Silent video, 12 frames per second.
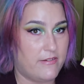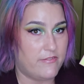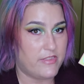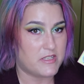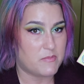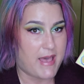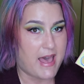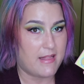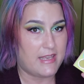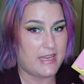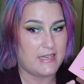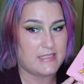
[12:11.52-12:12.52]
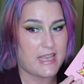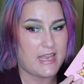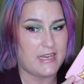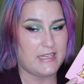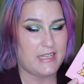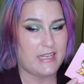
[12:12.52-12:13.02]
love this palette
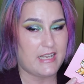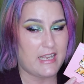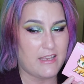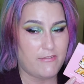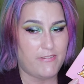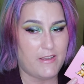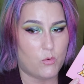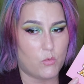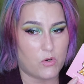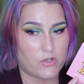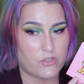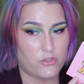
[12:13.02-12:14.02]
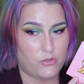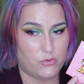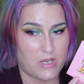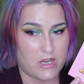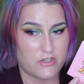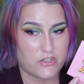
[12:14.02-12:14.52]
and if it were to
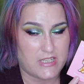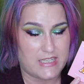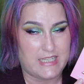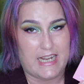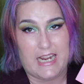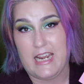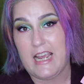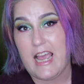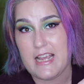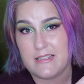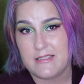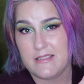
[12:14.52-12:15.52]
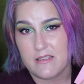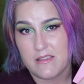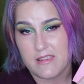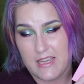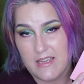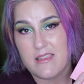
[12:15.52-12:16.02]
launch today, I still
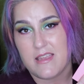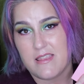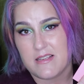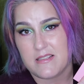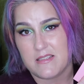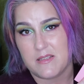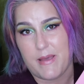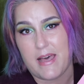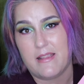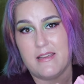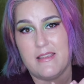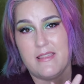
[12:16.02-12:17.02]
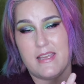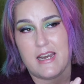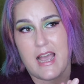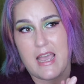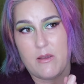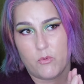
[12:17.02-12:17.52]
think that this is a palette that
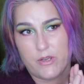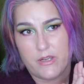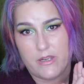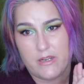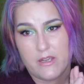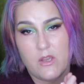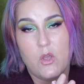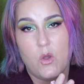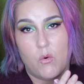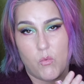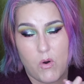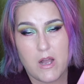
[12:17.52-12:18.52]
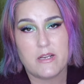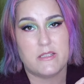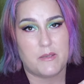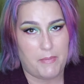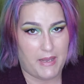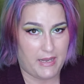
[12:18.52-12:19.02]
I would want
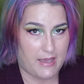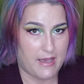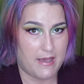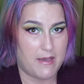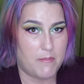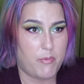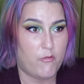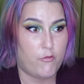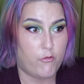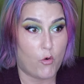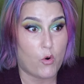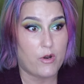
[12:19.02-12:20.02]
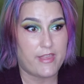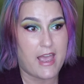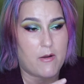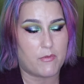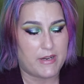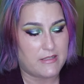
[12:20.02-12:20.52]
to pick up for
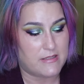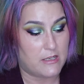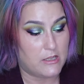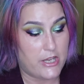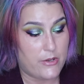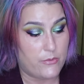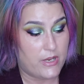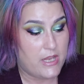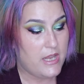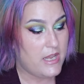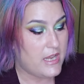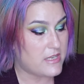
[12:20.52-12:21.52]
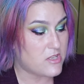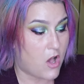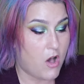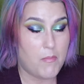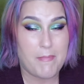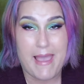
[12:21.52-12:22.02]
that reason alone. It's
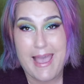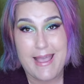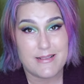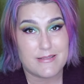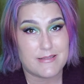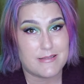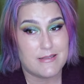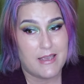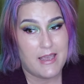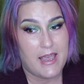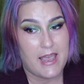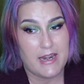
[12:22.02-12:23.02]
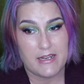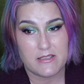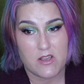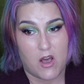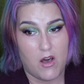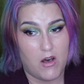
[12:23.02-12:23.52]
all mattes and
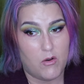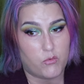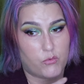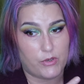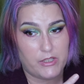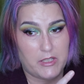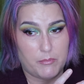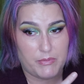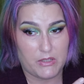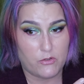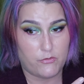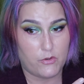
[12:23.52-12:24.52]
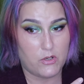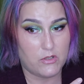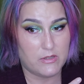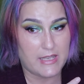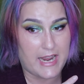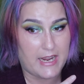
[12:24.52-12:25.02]
it's all really
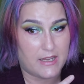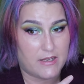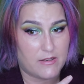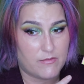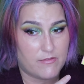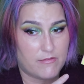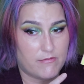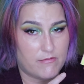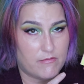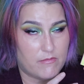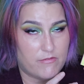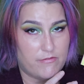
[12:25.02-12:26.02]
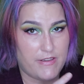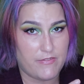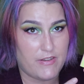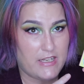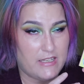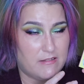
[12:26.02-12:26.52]
beautiful, like
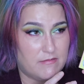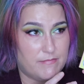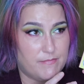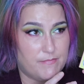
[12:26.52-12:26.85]
vivid